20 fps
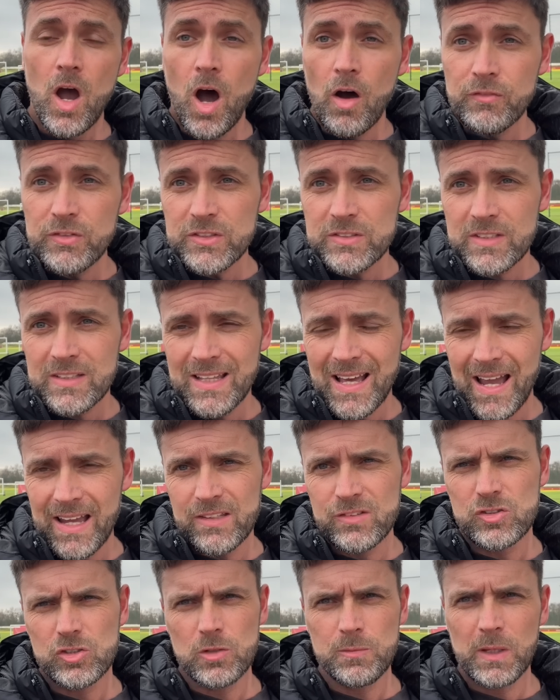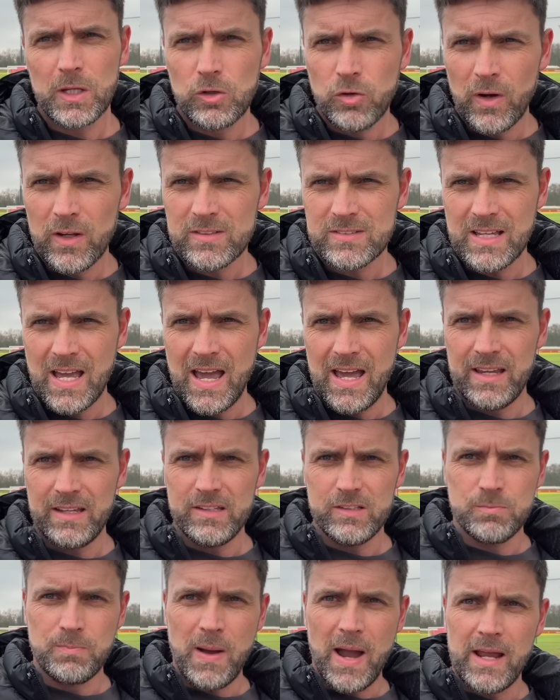Obviously, that is going to be
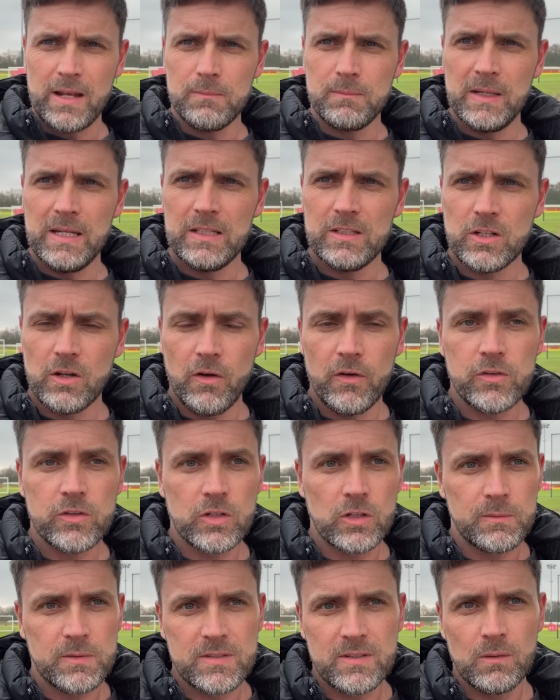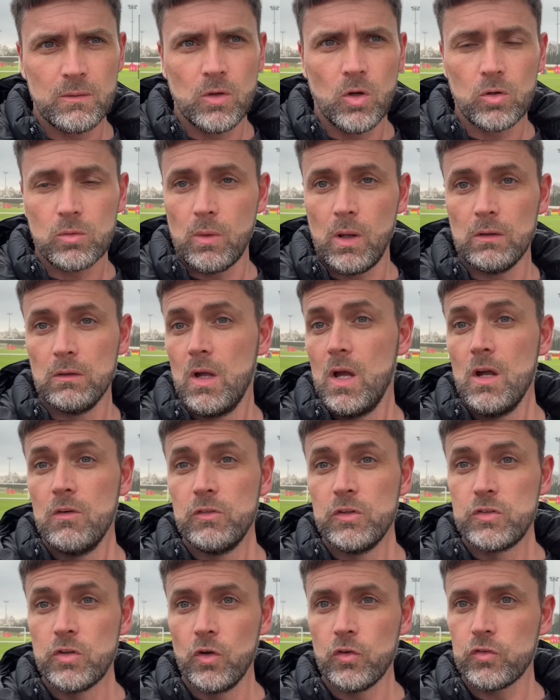criticised by the media. It's going to be saying, look, well,
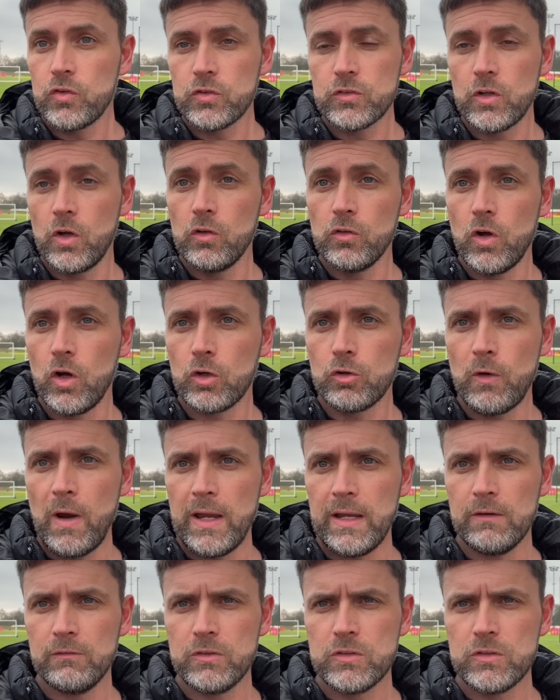results are still not great.